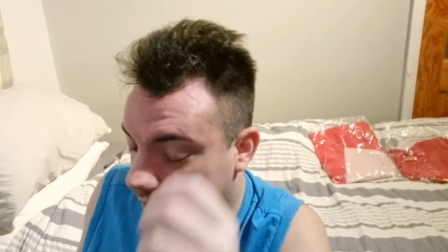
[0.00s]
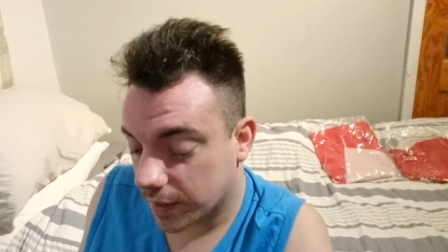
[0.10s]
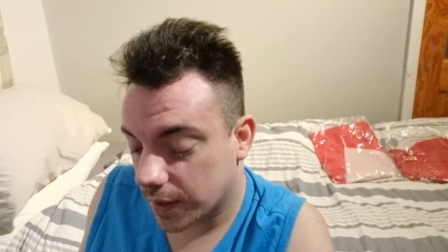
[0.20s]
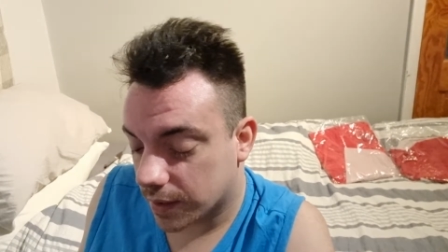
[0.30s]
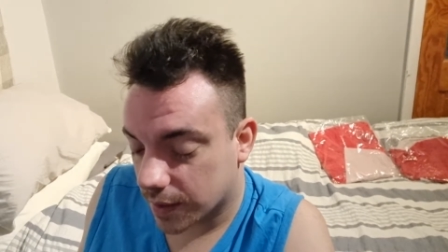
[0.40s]

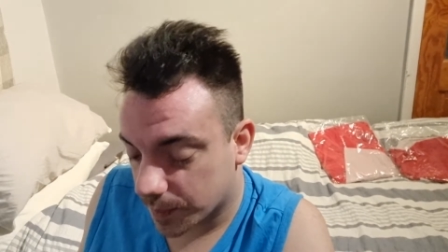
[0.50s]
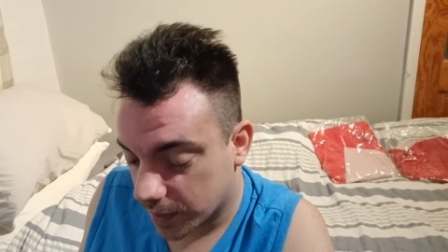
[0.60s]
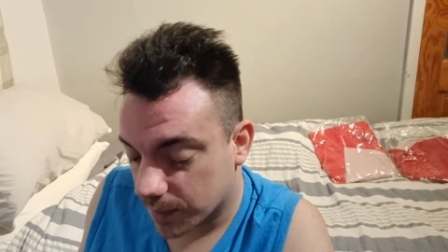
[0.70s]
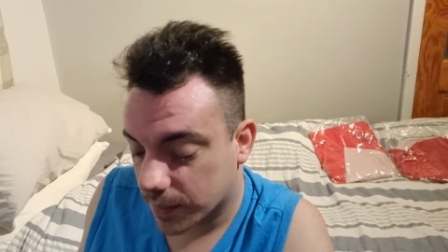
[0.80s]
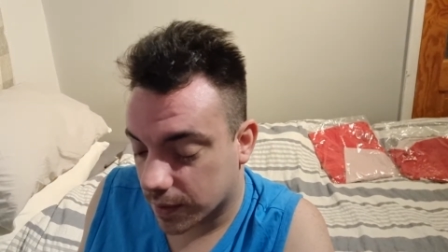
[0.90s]
they need to
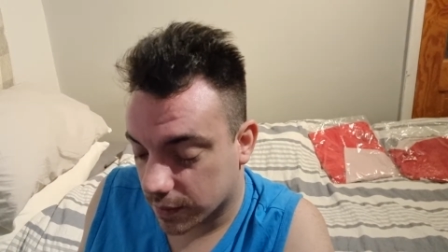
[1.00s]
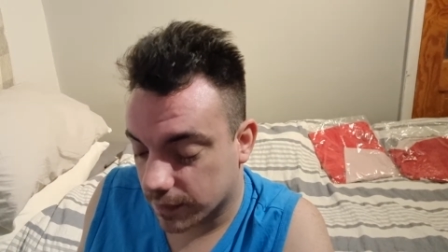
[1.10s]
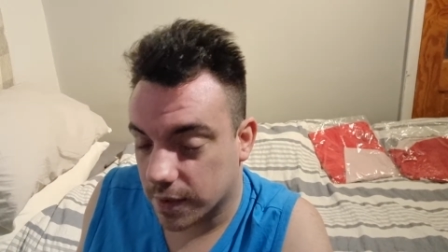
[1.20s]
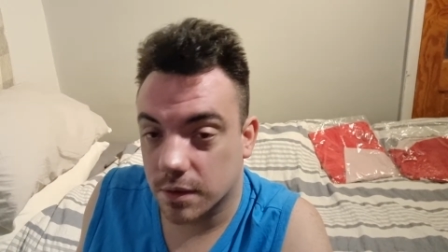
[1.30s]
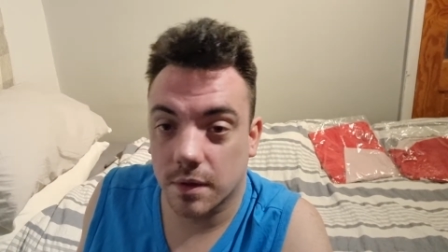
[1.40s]
limit him
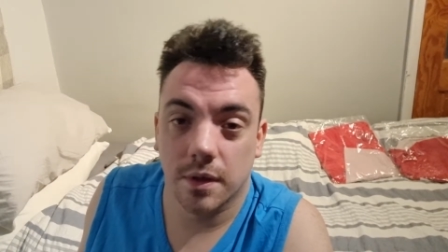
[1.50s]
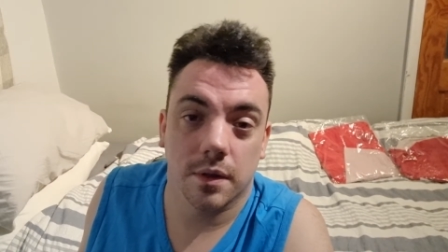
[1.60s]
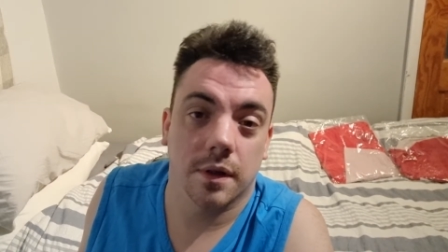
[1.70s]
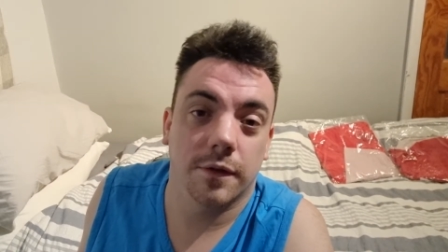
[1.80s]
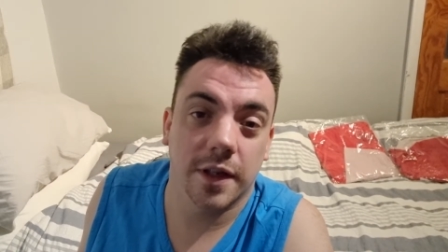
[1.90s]
because of
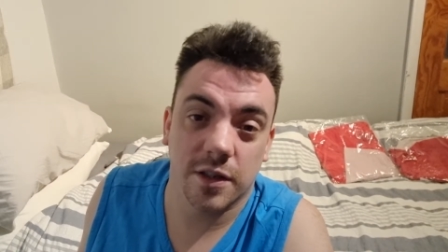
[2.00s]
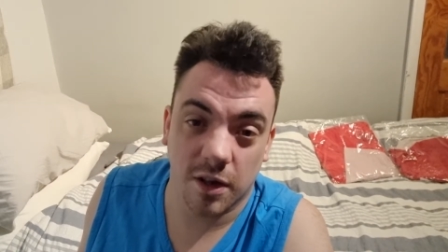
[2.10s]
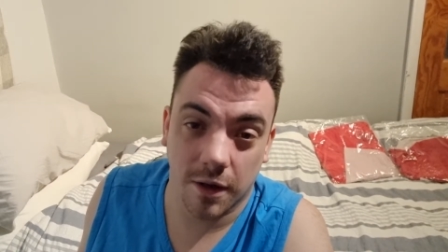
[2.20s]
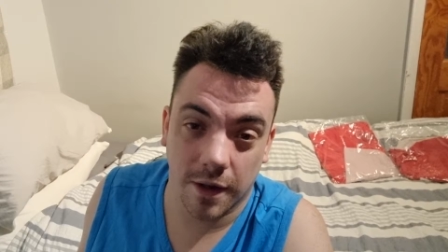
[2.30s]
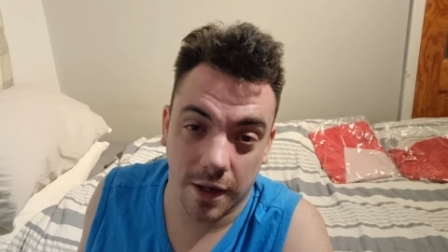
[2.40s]
injuries. If he
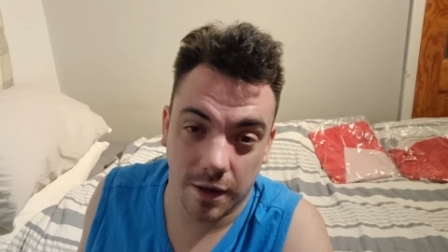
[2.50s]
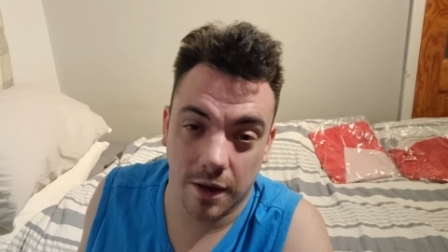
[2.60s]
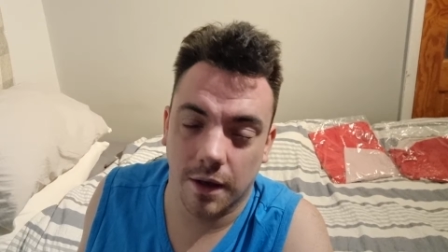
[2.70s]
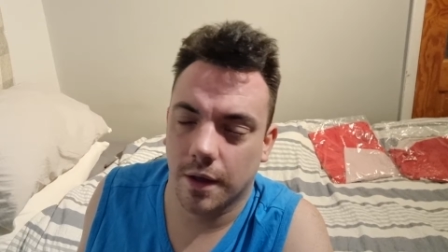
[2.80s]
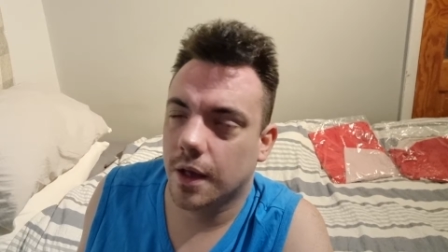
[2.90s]
gets hit
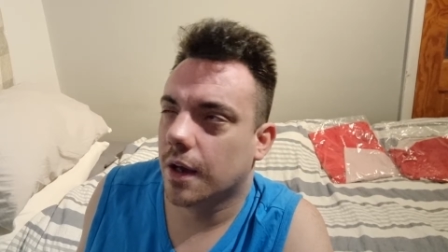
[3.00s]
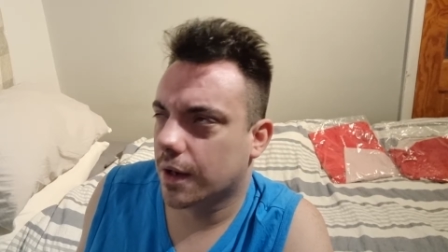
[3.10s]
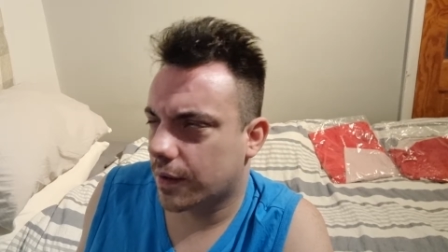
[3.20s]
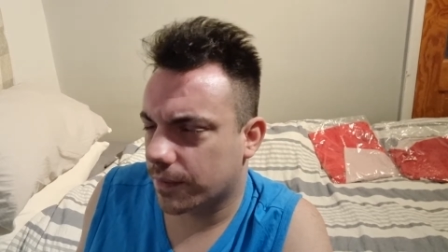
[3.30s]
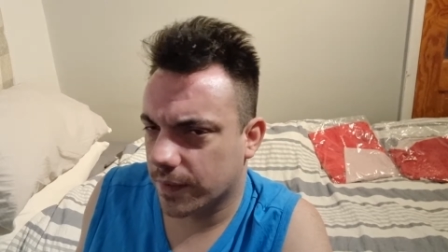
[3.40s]
hurt,
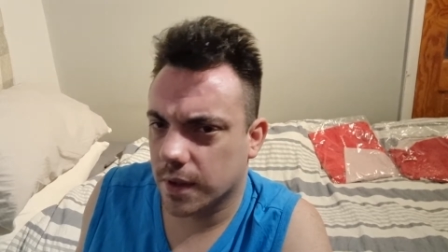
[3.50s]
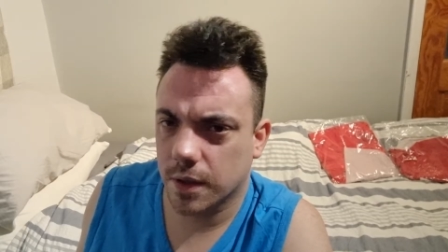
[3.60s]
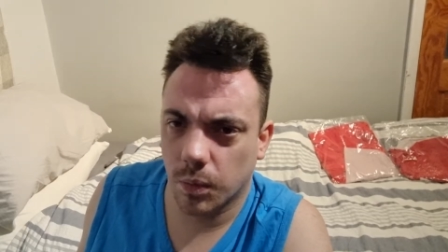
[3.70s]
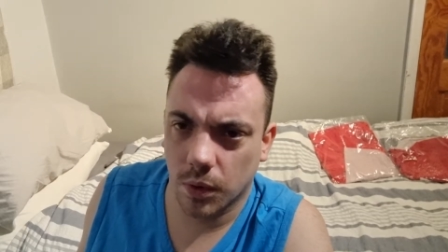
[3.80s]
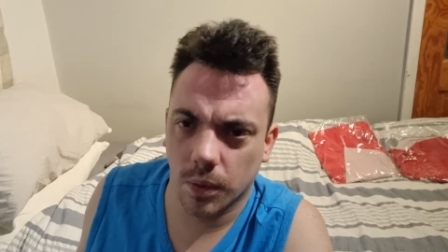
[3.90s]
and I
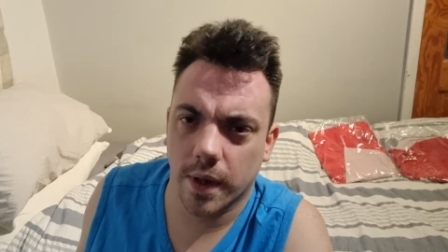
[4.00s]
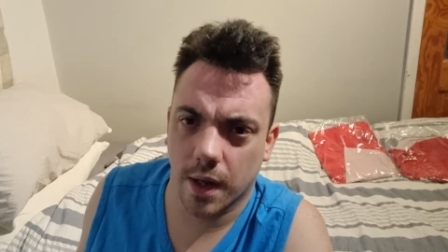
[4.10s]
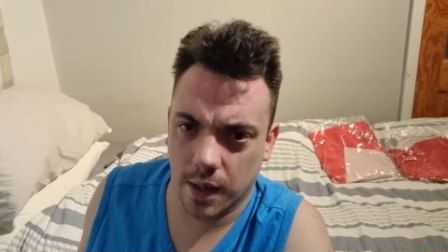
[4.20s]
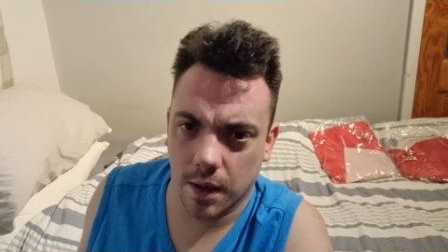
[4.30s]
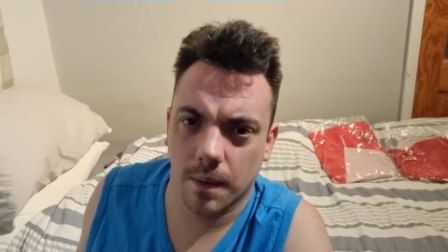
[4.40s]
think he will
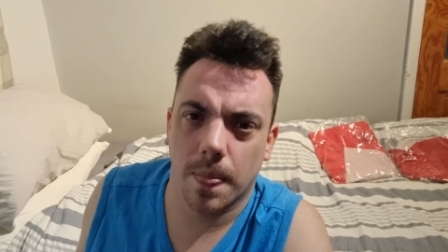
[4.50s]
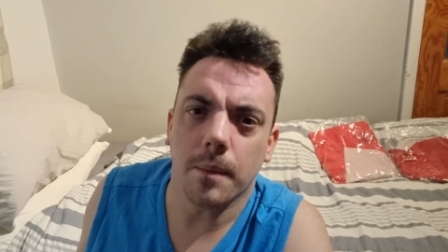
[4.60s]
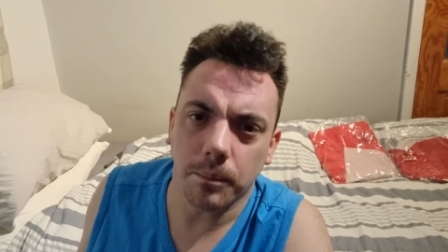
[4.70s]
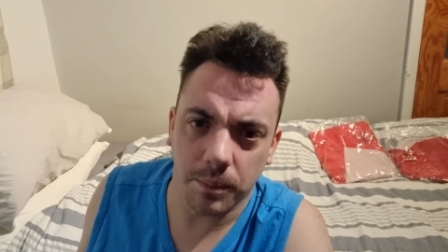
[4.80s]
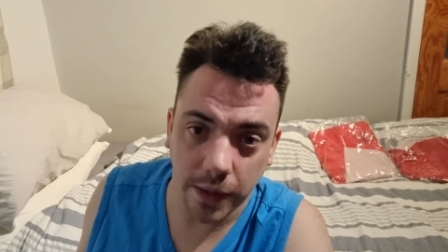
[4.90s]
get hit
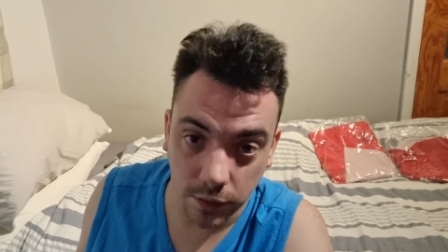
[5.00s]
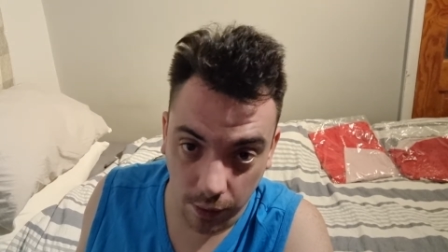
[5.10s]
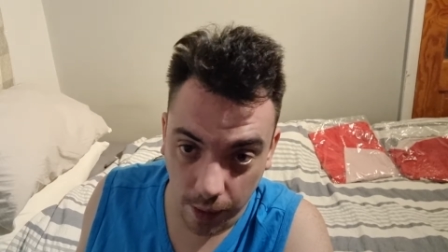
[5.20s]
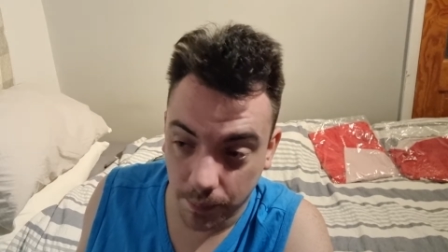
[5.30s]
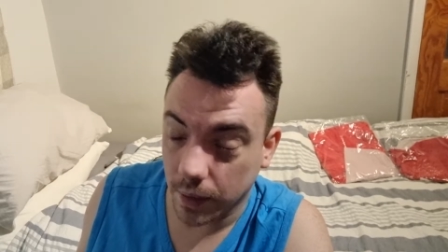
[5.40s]
big
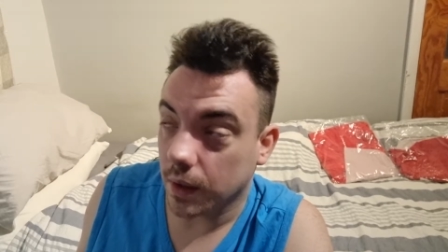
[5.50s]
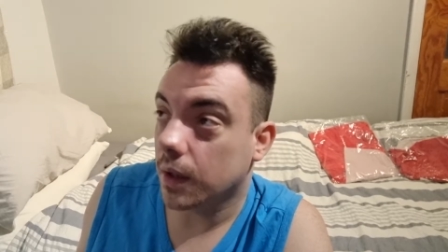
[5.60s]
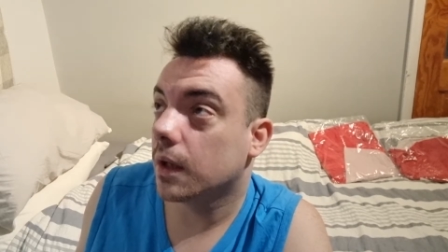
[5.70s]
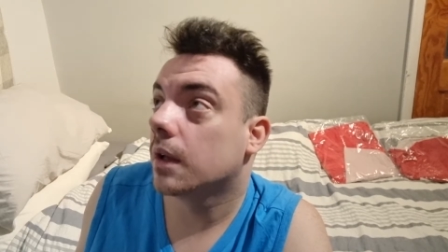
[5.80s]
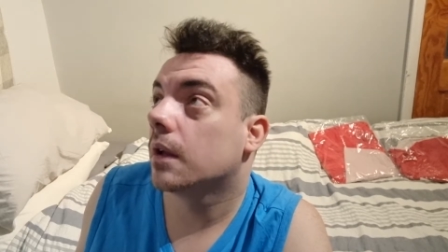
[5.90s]
time,
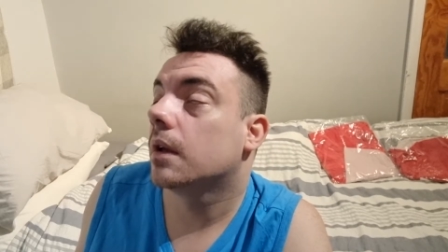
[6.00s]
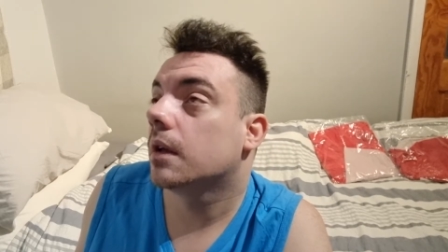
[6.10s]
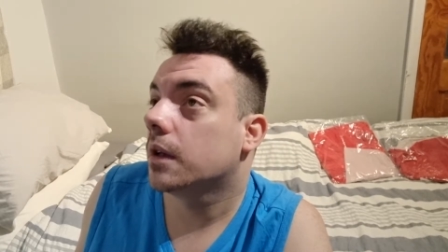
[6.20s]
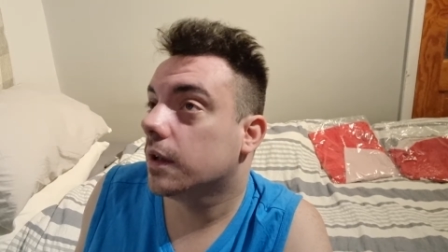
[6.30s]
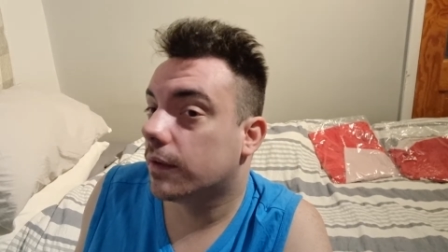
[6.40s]

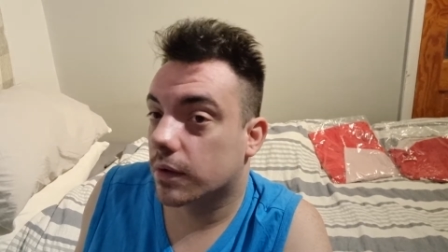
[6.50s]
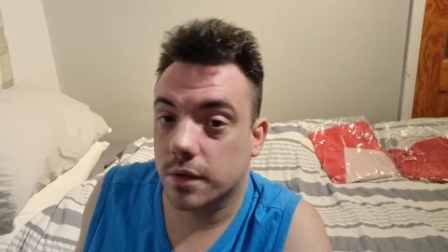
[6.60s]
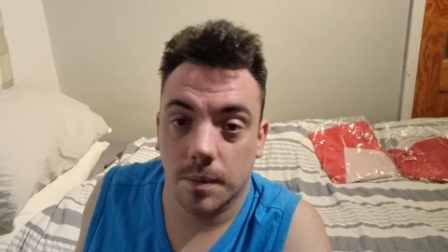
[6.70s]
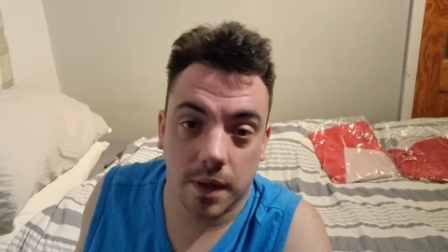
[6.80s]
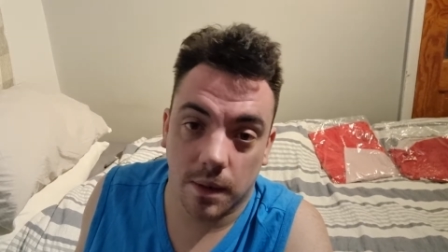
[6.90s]
you've
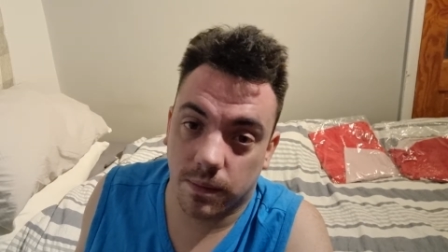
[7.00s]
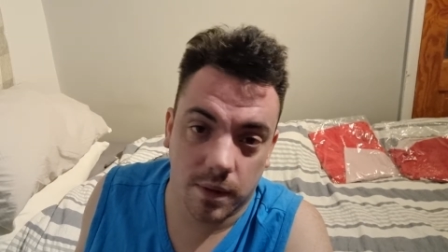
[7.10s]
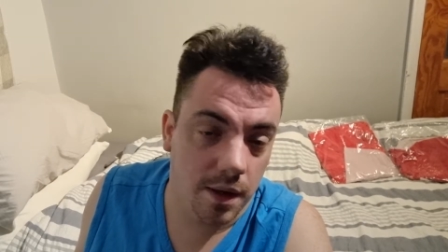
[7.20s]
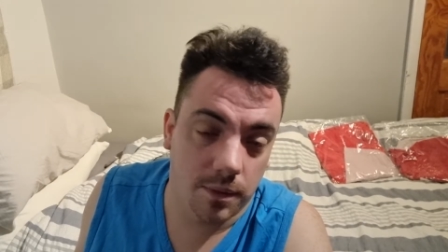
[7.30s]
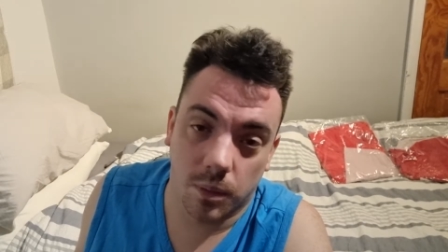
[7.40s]
lost him again
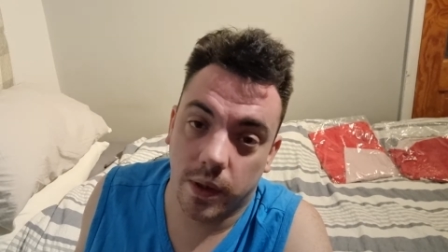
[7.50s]
for another